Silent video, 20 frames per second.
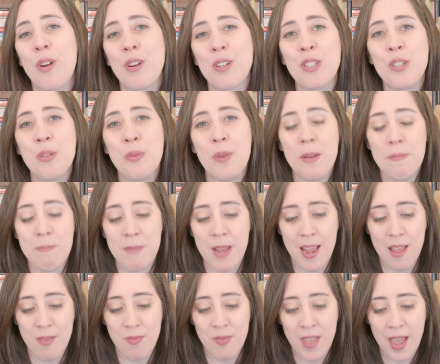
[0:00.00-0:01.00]
to
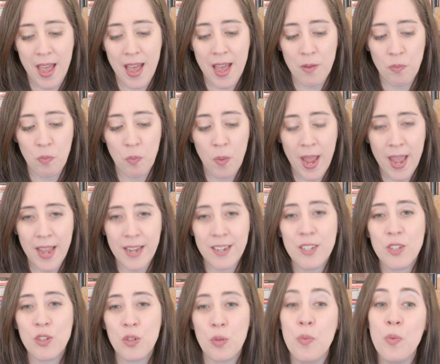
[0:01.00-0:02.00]
admit that when
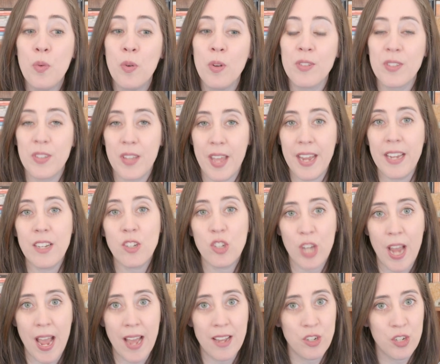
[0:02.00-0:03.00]
tools like
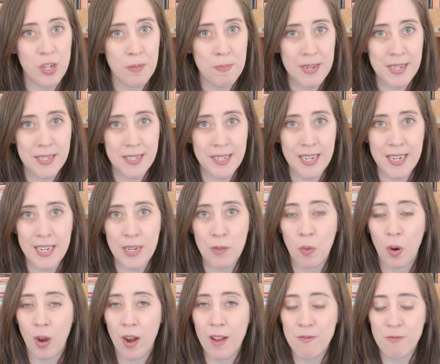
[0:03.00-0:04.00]
ChatGPT were
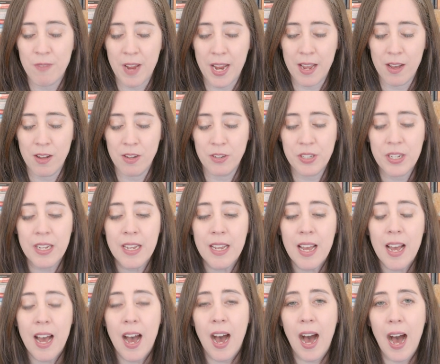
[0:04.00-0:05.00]
unveiled,
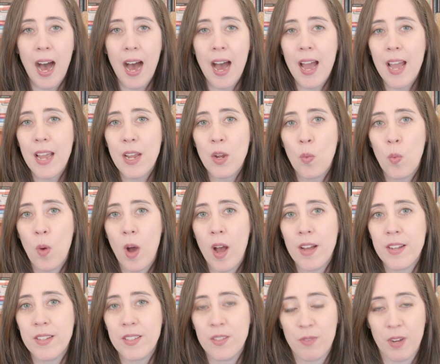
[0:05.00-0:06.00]
I
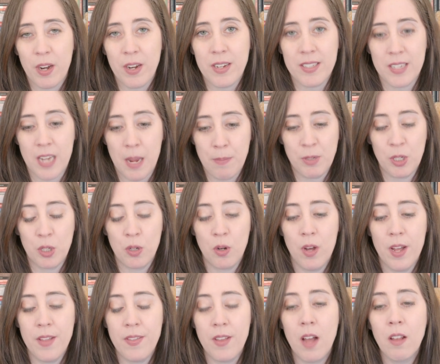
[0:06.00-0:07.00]
was very skeptical.
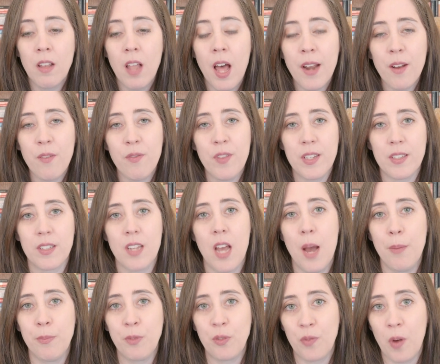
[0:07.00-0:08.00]
And a lot of this
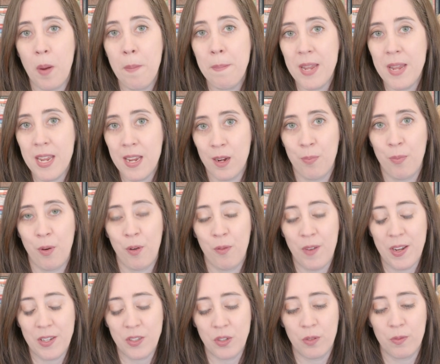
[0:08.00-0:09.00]
comes from being a
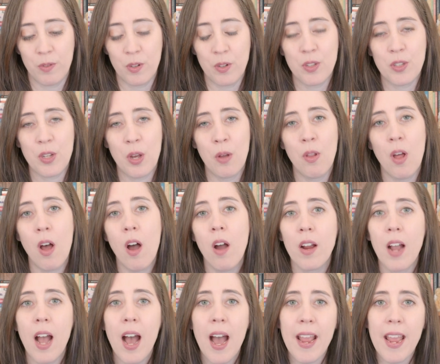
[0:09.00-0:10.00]
professor for so long.
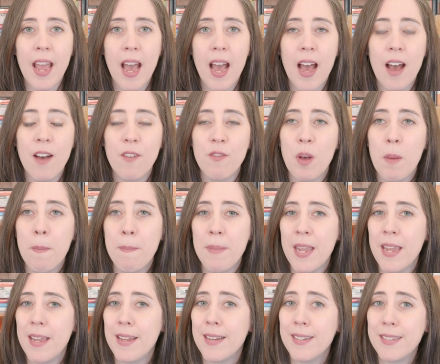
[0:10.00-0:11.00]
I have
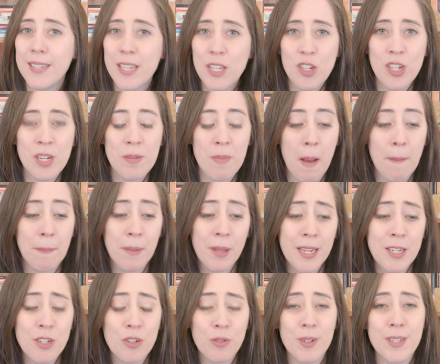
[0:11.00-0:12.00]
been teaching about
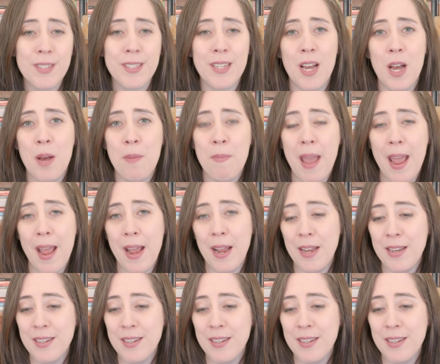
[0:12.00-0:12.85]
plagiarism and